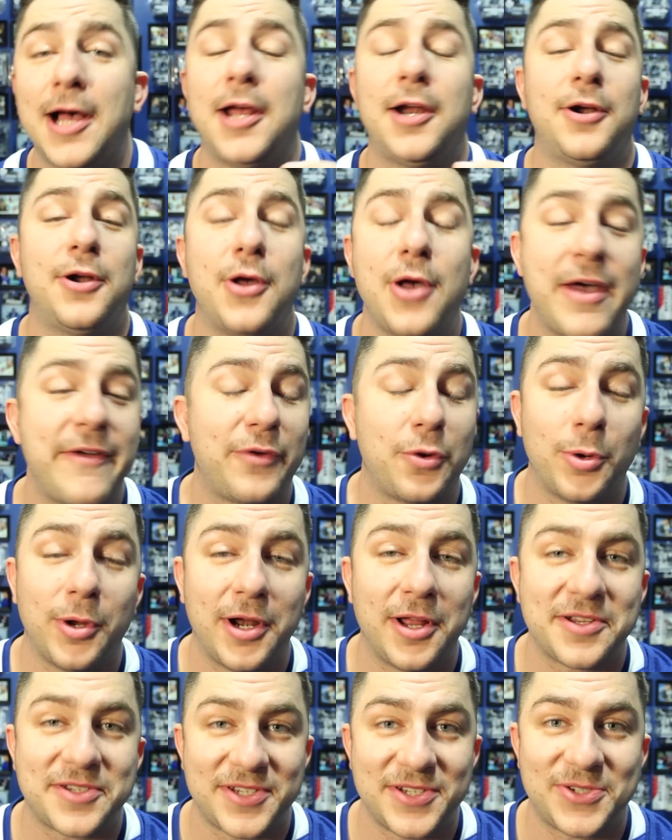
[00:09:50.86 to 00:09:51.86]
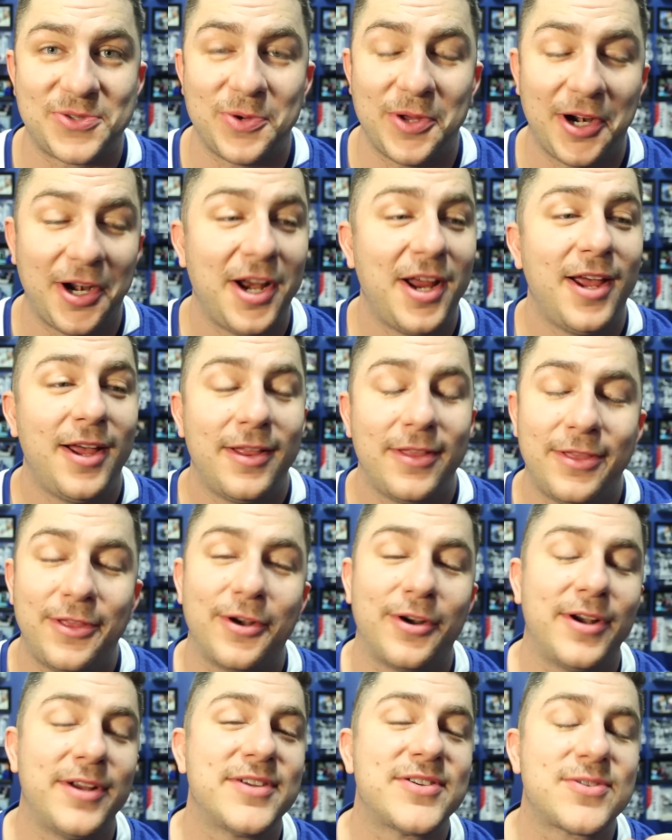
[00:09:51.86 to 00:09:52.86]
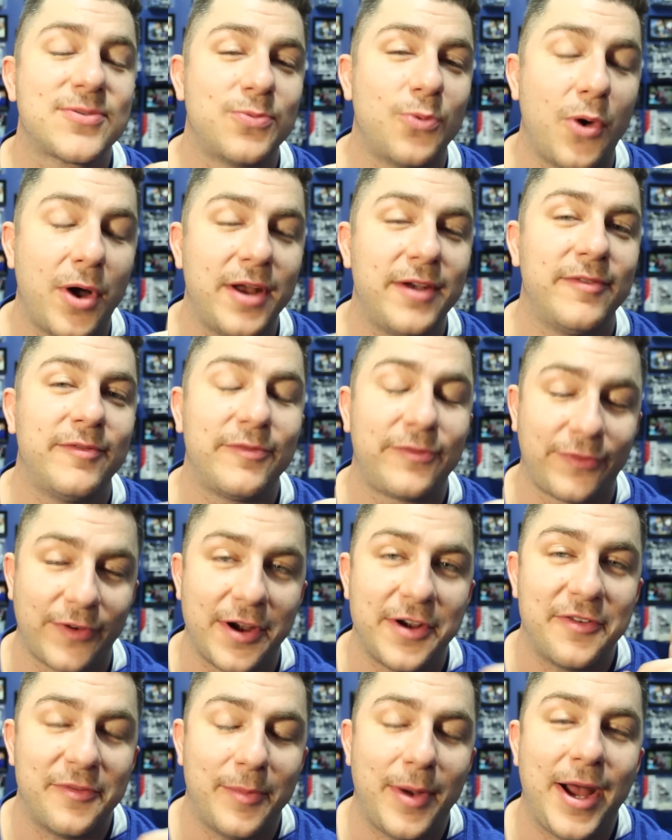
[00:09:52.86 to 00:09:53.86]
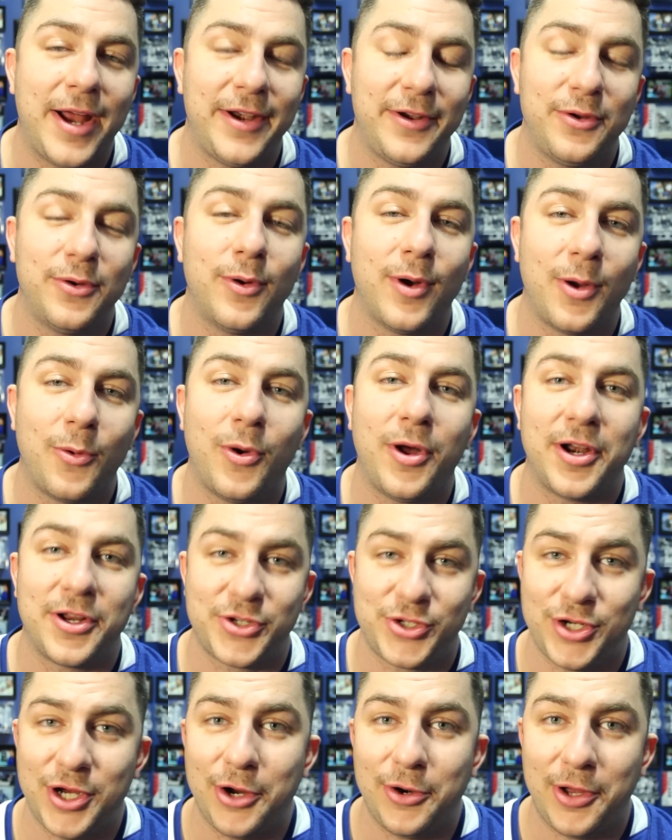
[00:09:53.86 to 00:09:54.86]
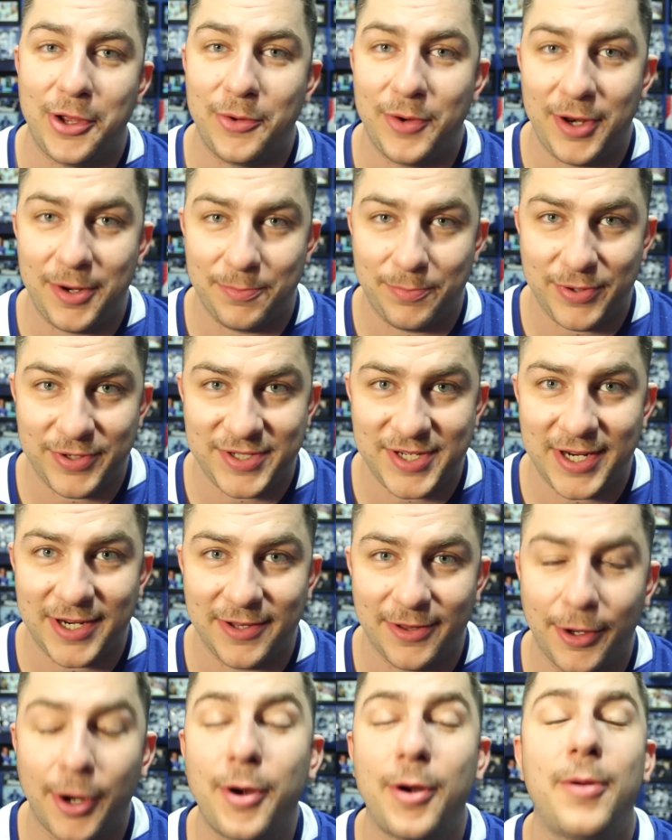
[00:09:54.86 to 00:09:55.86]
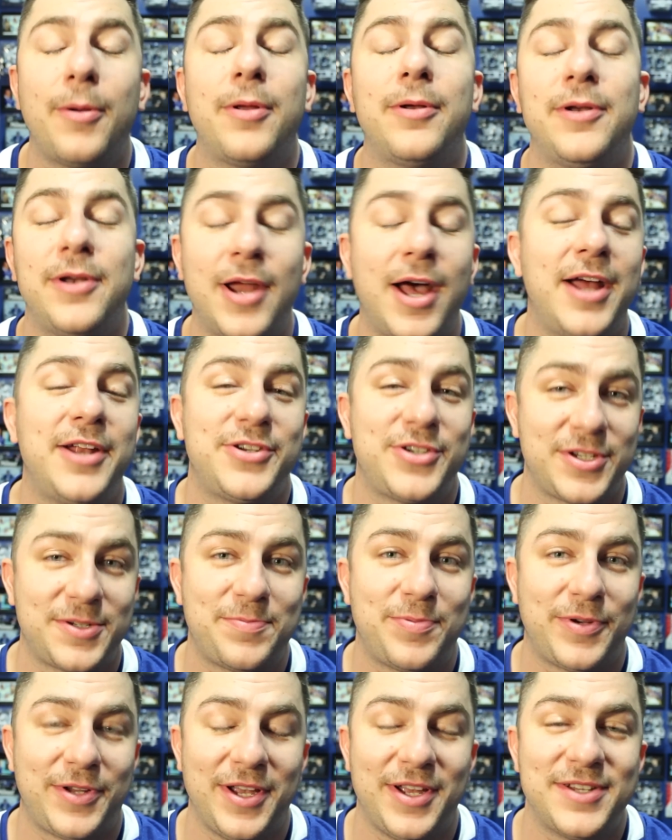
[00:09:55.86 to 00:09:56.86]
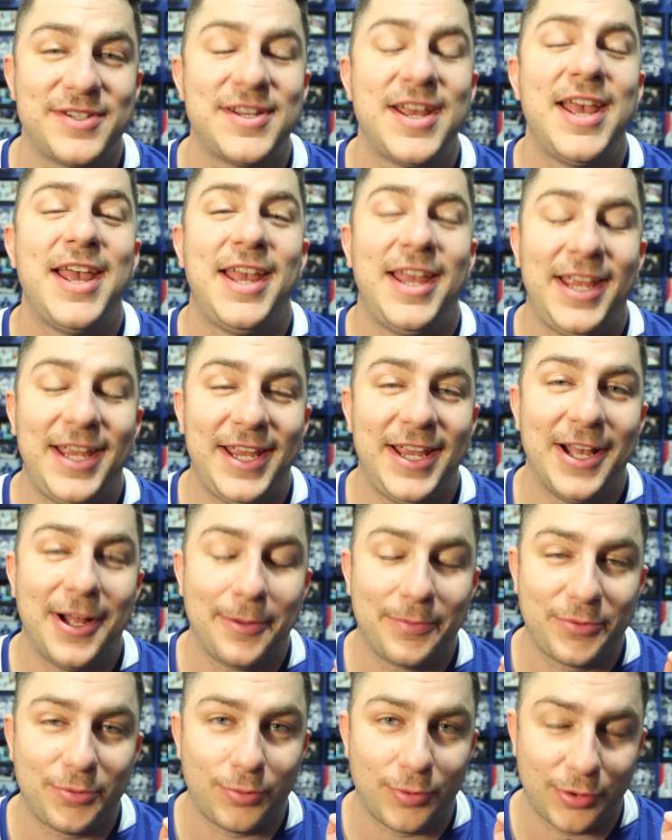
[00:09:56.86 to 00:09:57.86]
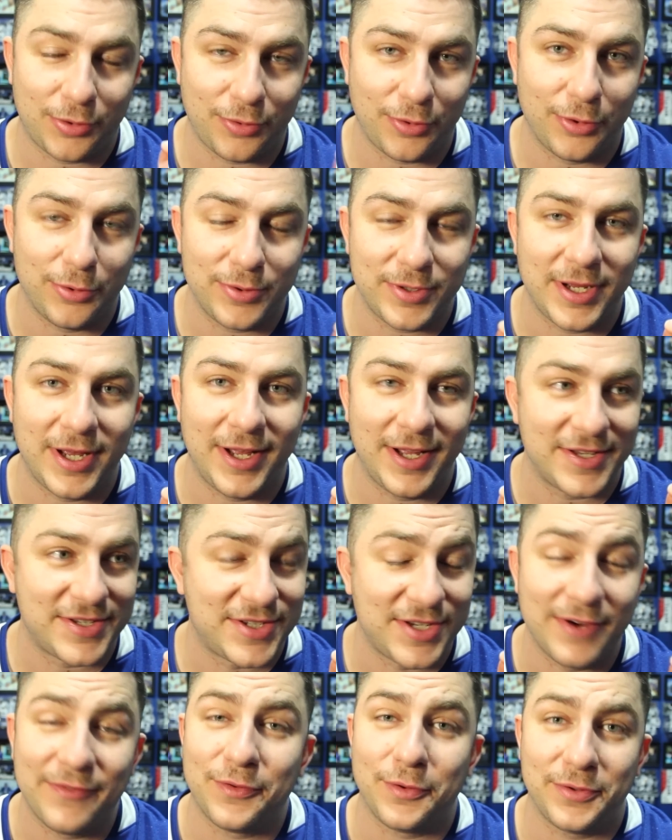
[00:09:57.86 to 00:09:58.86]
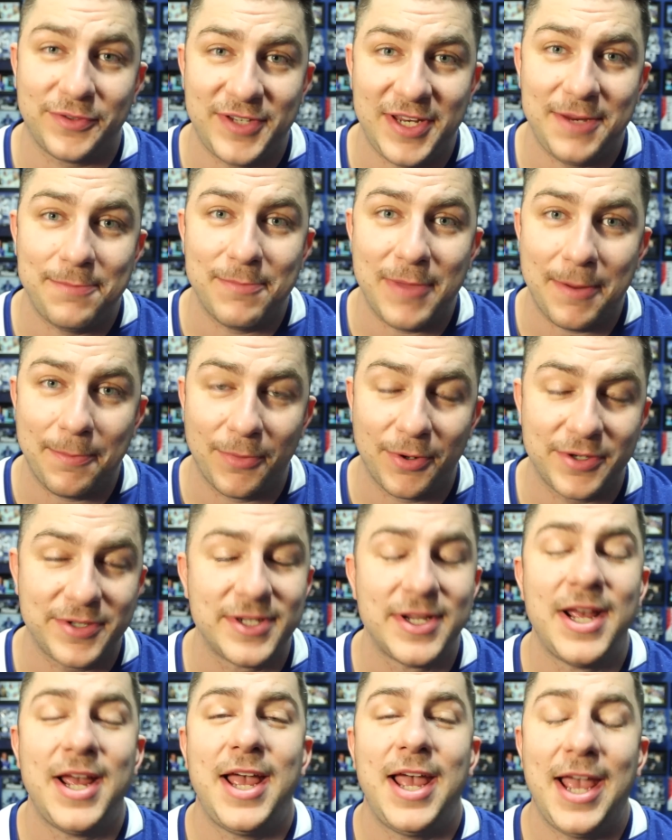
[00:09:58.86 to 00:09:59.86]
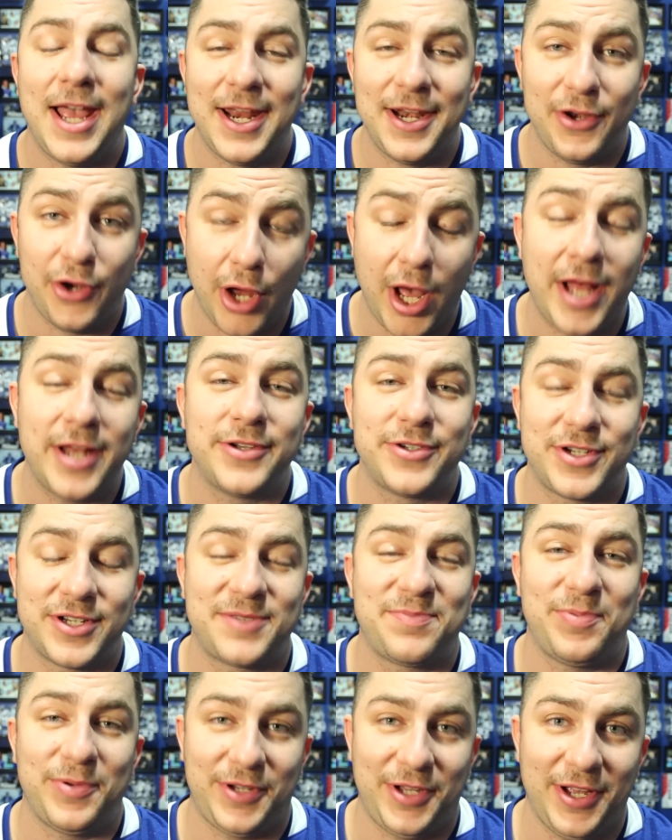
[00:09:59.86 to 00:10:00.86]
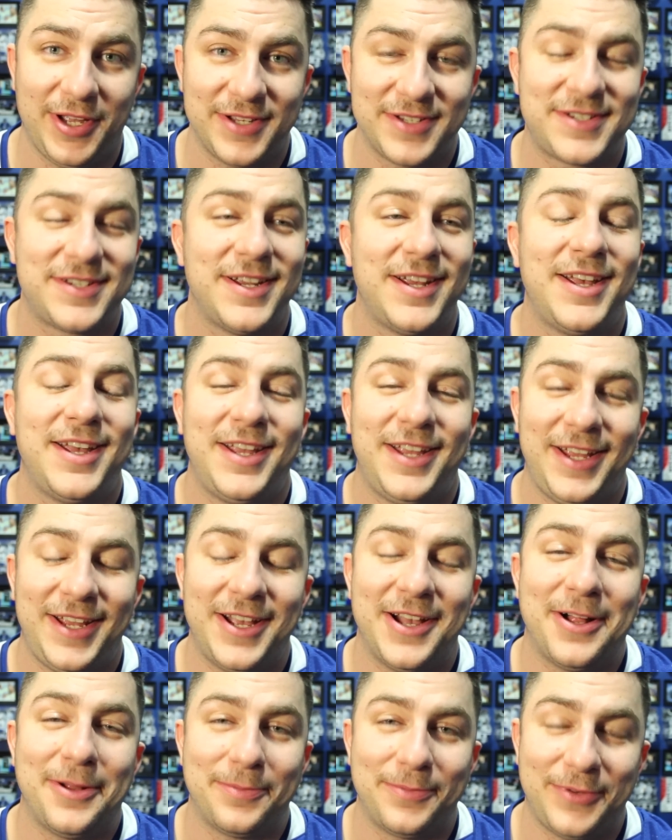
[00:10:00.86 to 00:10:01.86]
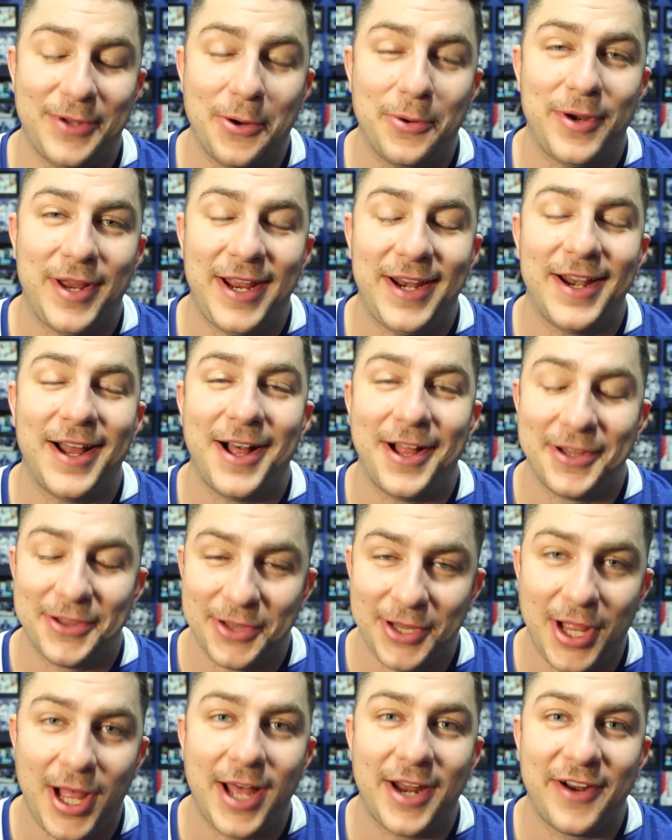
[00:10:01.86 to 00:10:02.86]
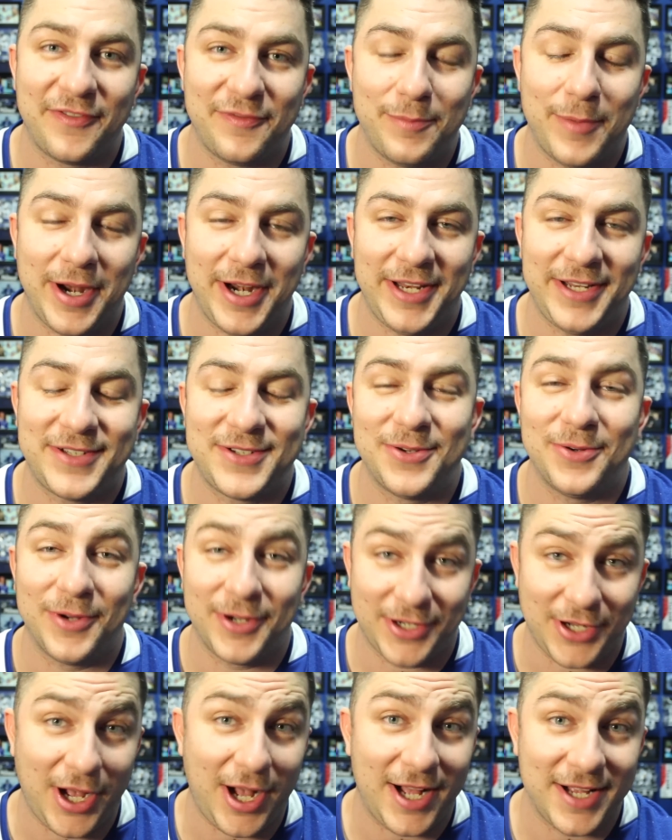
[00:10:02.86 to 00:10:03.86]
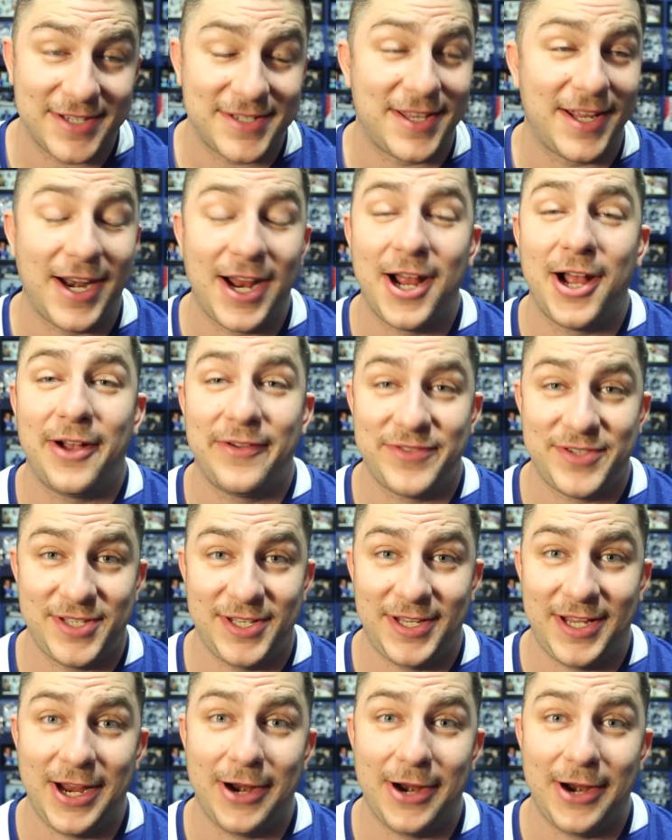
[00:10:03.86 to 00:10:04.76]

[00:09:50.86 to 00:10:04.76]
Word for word: I don't know everyone else's Twitter. There is one friend of mine who I want to shout out in particular, not just because he helped recruit uh, several team members, and not just because he helped donate a lot of money to a cause that I obviously